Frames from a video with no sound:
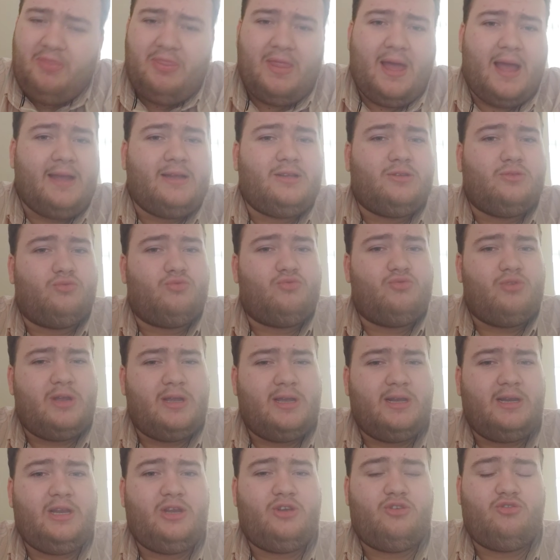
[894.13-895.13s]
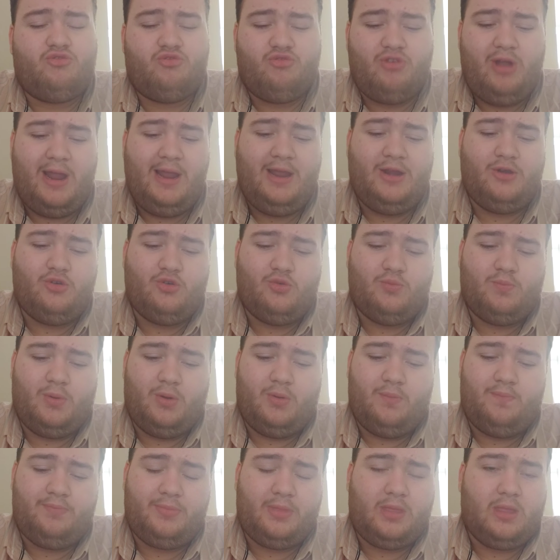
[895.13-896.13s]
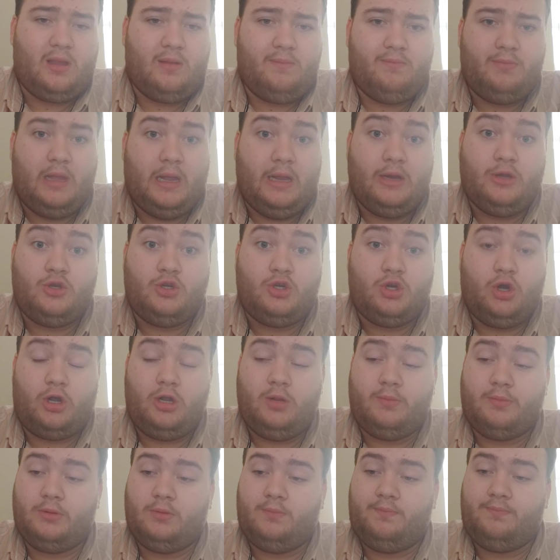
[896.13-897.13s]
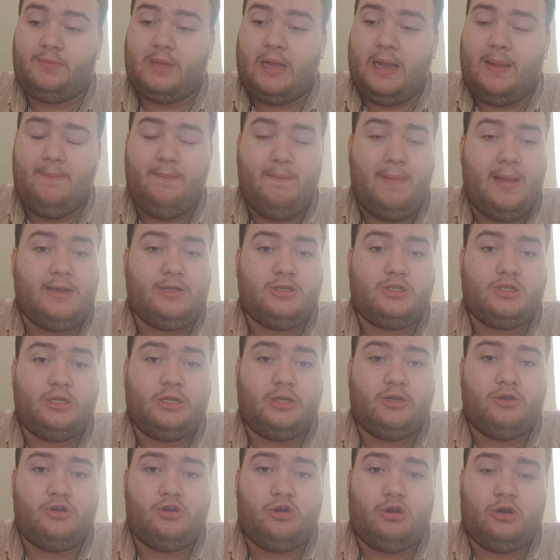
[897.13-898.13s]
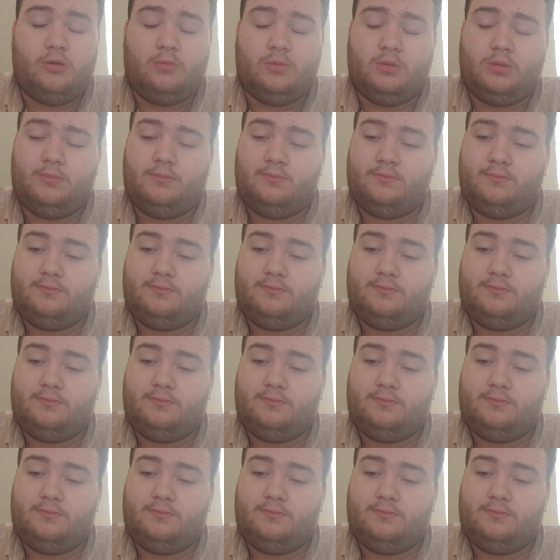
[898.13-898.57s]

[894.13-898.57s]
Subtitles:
That is really strange but enjoyable, immensely enjoyable.